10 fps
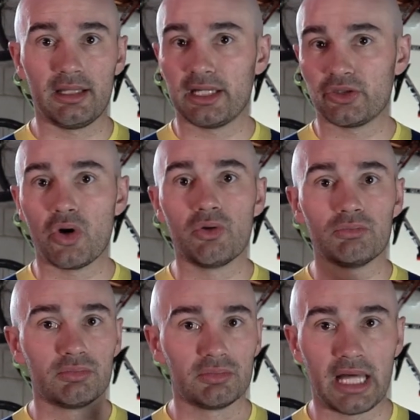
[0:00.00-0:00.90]
Like
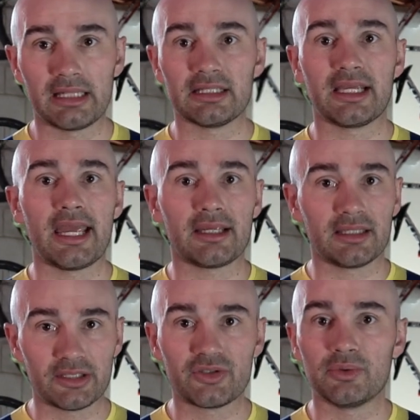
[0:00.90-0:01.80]
don't lollygag,
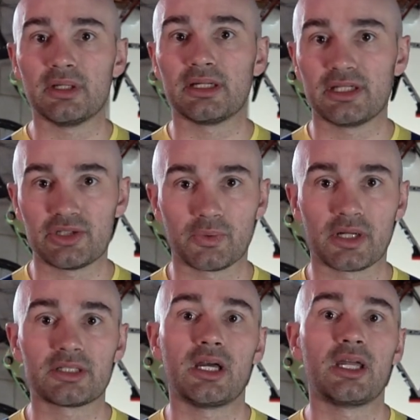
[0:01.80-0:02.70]
get to it, get your
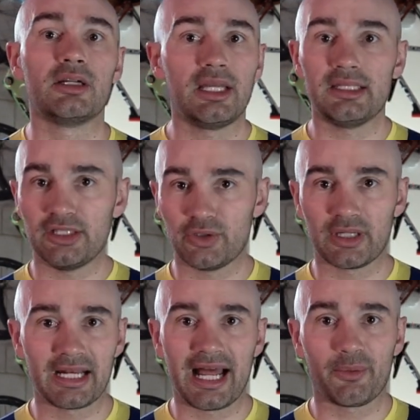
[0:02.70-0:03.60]
work done, and then you can
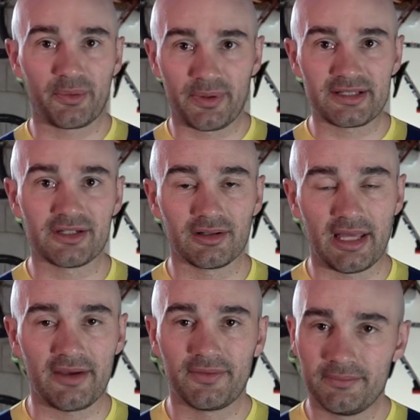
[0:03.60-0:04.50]
get on with the rest of your
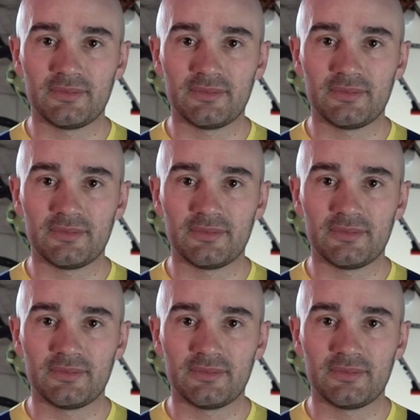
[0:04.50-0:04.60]
life